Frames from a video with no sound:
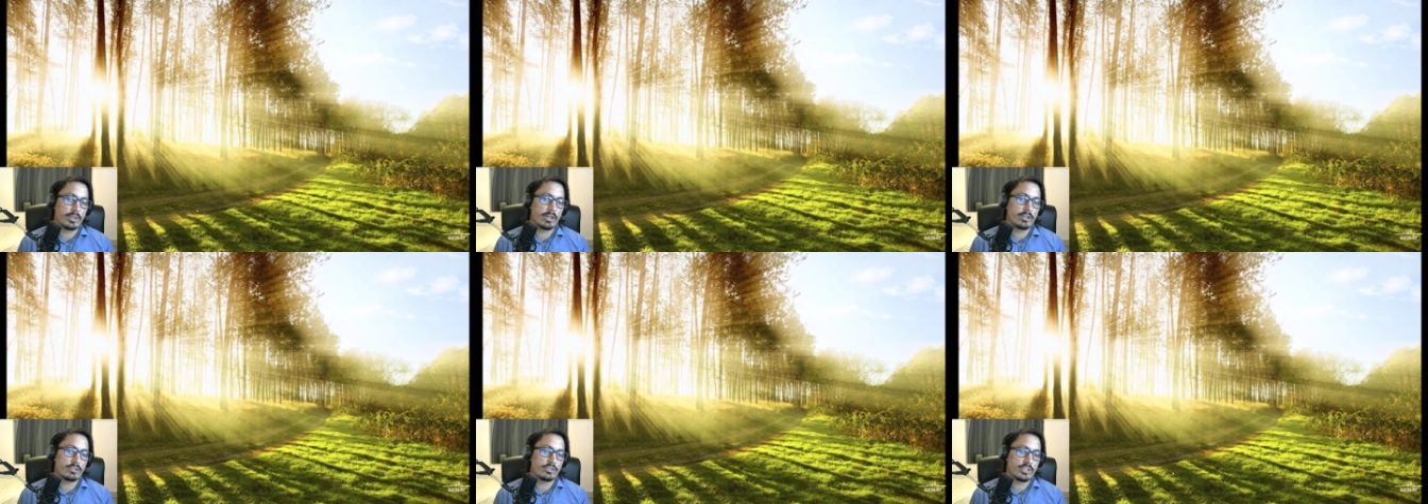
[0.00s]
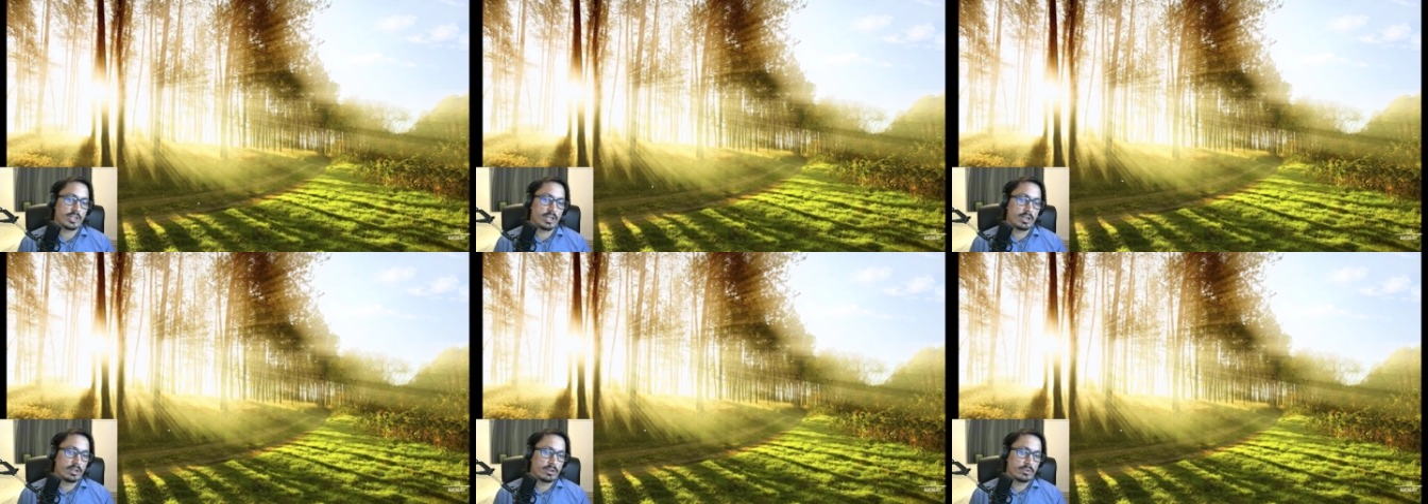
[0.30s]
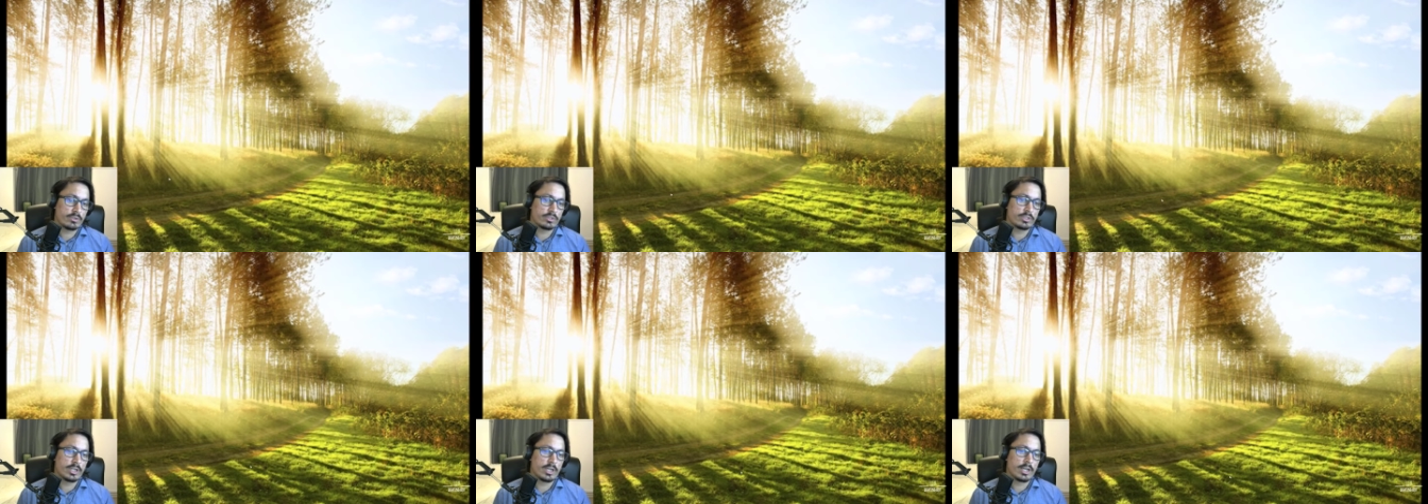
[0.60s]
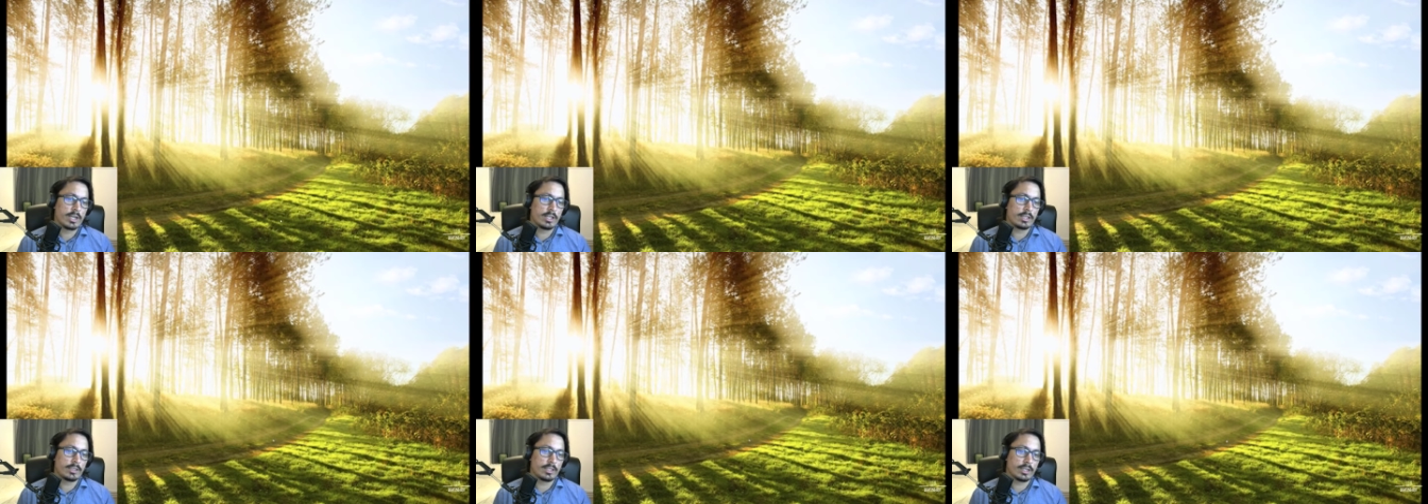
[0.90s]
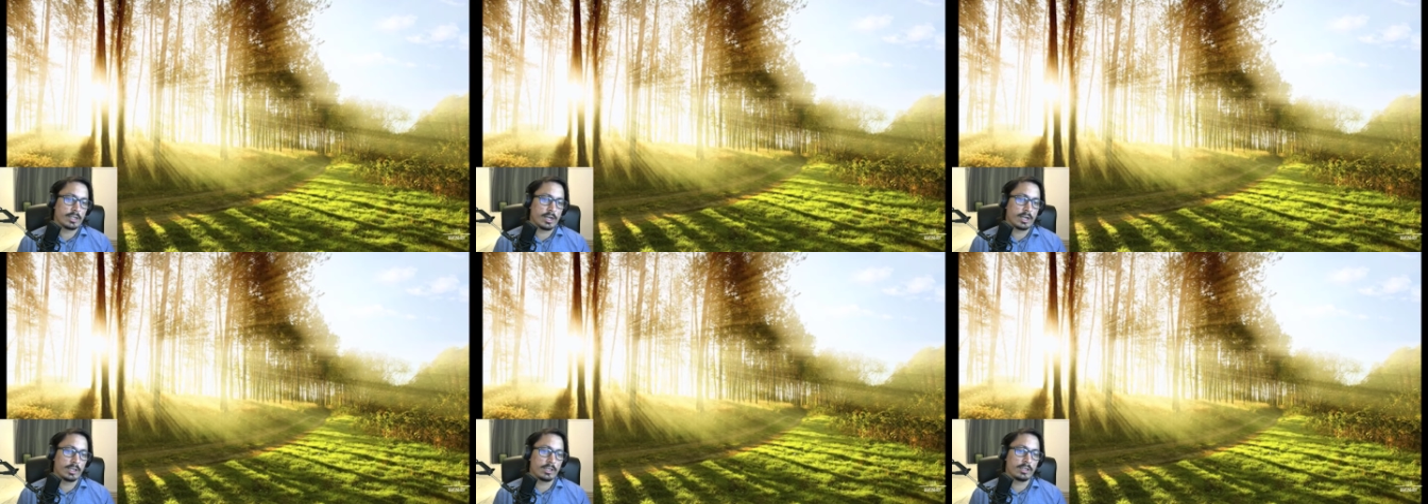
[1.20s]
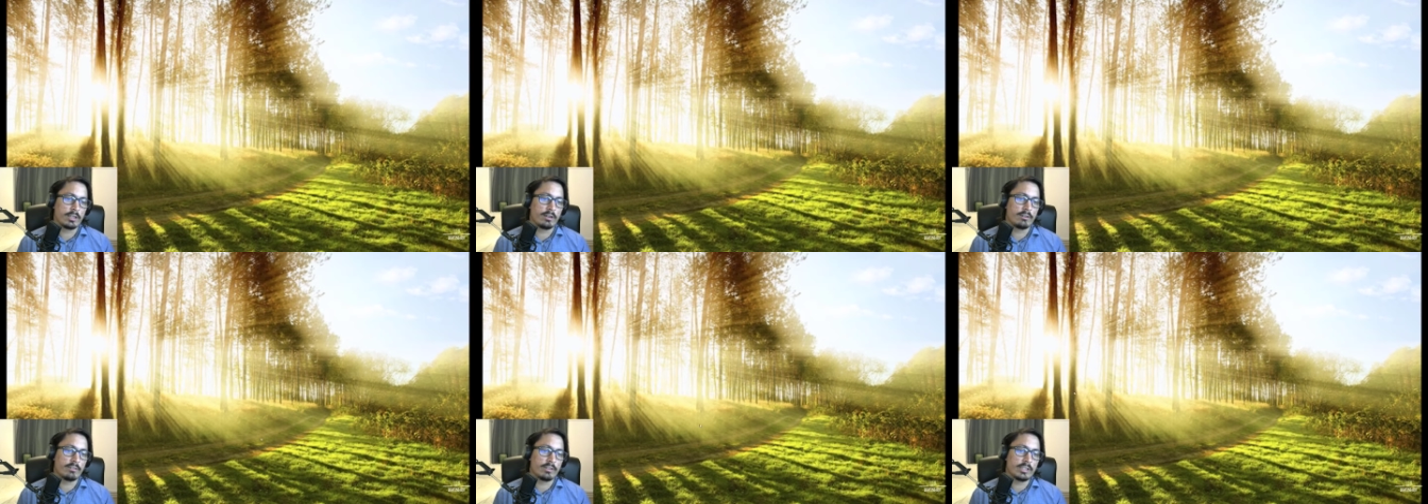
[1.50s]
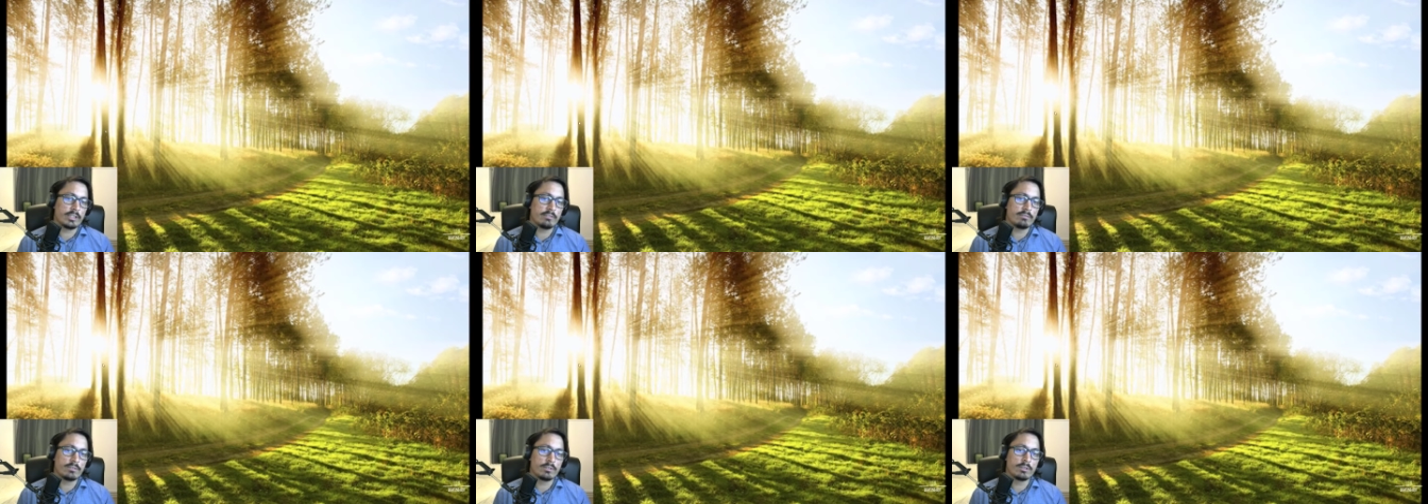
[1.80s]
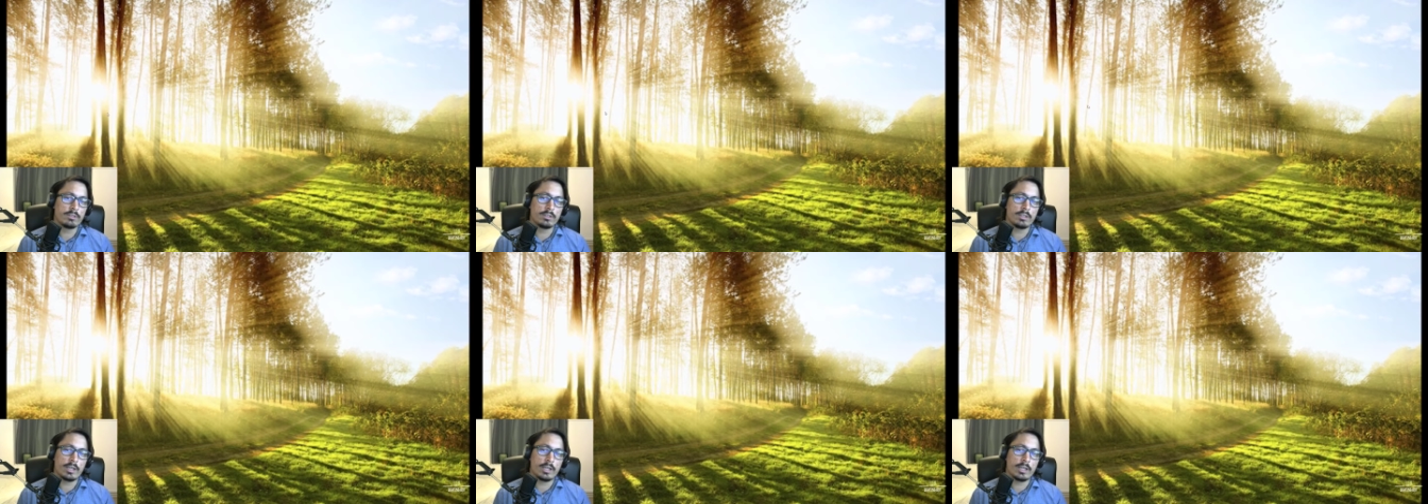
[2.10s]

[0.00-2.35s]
shadows. They kind of even,